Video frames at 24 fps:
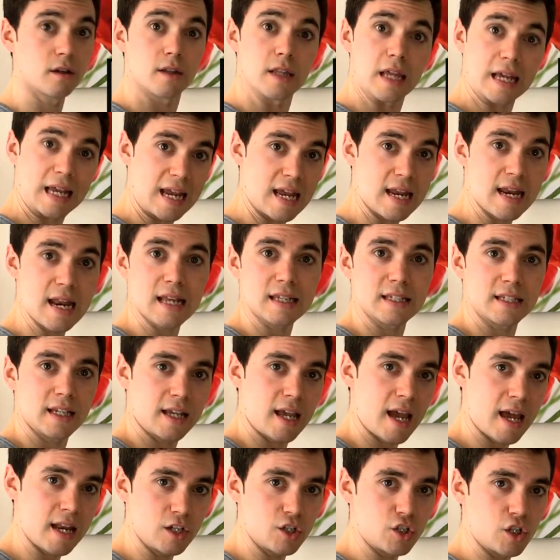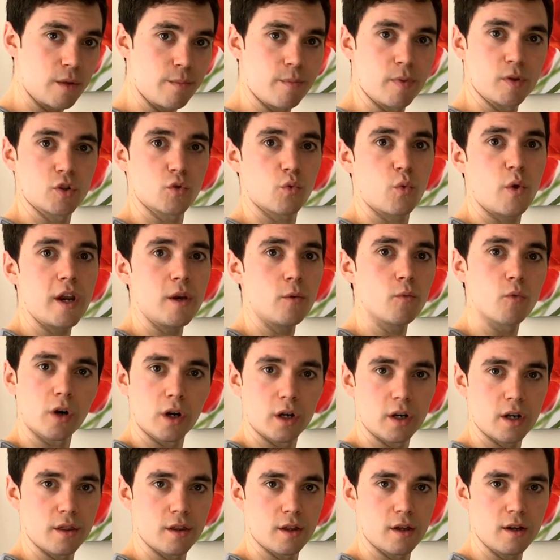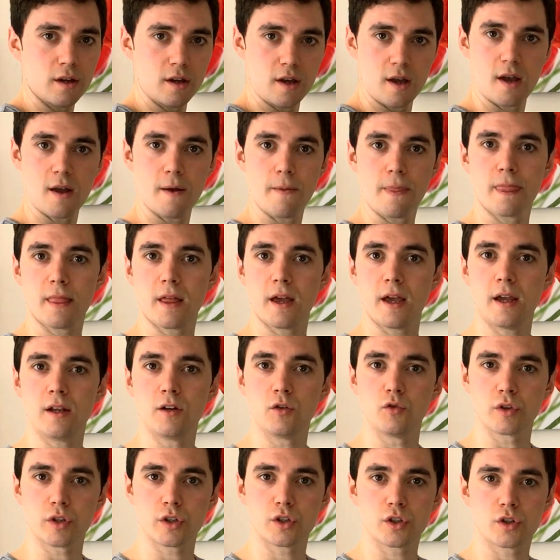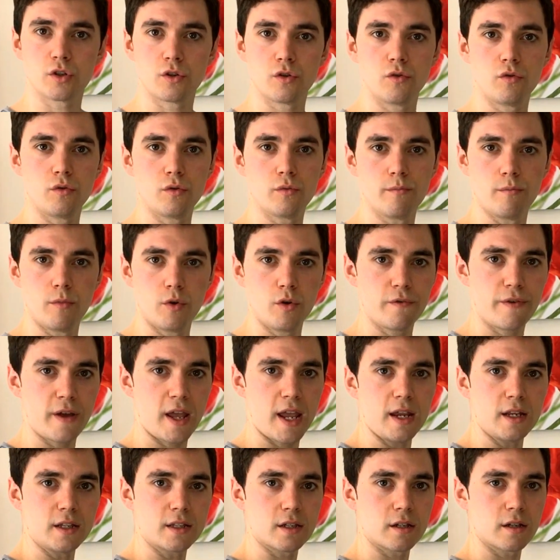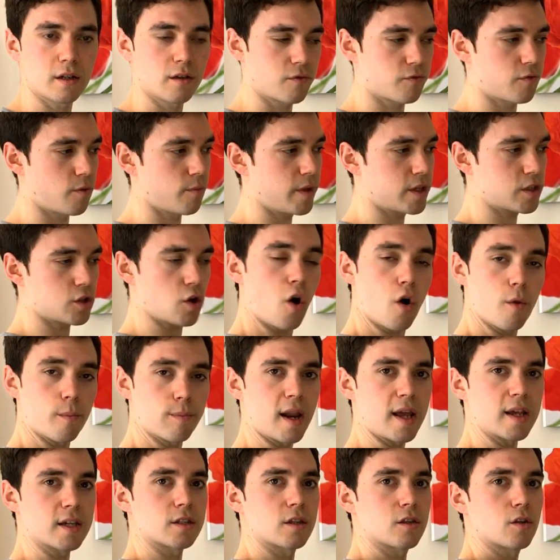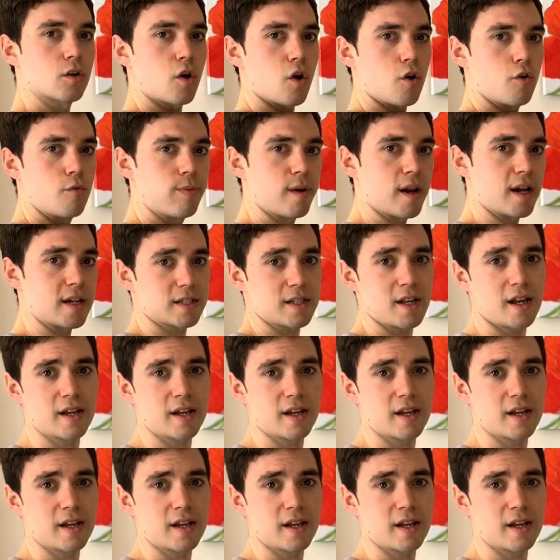between one another in order to move heat from this hot place to the cold place.